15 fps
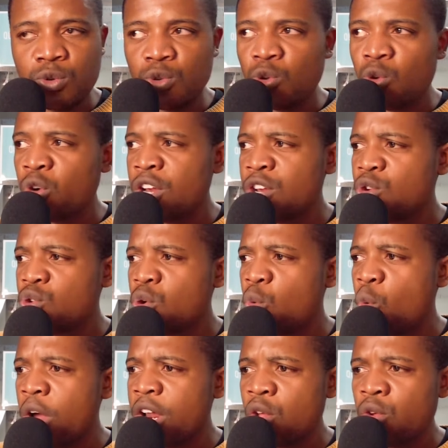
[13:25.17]
You already know
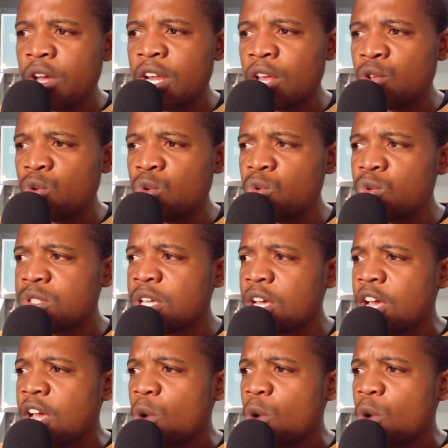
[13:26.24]
what are you going to use,